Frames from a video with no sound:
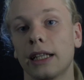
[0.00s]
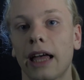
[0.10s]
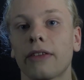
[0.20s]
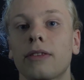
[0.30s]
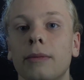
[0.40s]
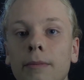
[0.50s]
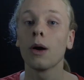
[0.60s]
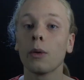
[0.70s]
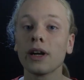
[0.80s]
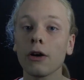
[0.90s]
class.
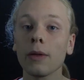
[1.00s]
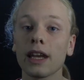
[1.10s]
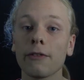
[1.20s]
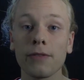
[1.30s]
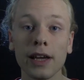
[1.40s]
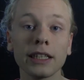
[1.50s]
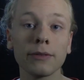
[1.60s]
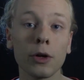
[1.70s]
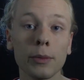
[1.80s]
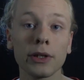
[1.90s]
We know that
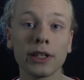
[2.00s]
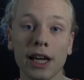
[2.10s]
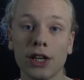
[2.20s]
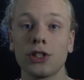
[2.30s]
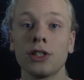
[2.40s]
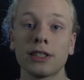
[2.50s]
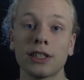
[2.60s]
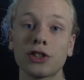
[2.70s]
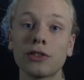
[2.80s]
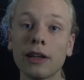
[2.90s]
effective communication is
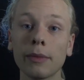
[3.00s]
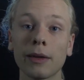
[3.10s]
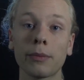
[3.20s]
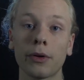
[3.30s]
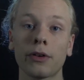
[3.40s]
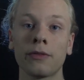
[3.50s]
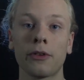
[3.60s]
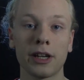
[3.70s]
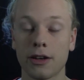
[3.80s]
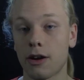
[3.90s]
extremely important
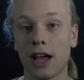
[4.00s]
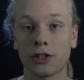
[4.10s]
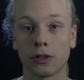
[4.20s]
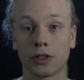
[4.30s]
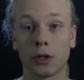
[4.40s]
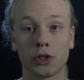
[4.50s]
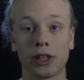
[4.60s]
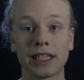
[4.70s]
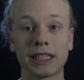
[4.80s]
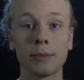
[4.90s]
for an international
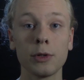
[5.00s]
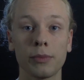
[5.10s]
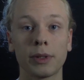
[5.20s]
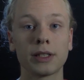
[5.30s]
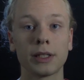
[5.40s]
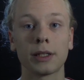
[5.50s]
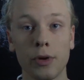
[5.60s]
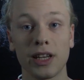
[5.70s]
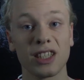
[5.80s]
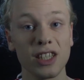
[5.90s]
socialist movement,
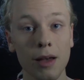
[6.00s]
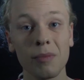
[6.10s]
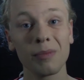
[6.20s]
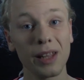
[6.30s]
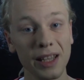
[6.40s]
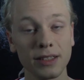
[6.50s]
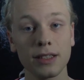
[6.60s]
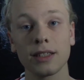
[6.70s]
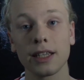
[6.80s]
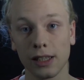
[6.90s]
but in some
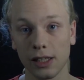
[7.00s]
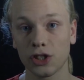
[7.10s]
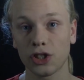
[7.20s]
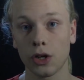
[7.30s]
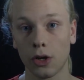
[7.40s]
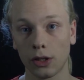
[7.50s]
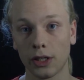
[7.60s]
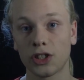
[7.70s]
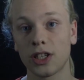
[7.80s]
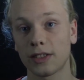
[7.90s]
places English
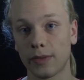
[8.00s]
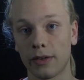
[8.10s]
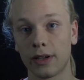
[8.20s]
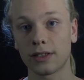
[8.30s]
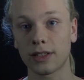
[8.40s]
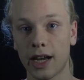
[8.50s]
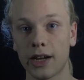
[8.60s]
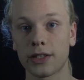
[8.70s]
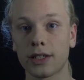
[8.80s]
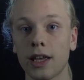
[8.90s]
knowledge is very
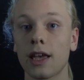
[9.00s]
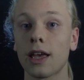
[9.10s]
scarce.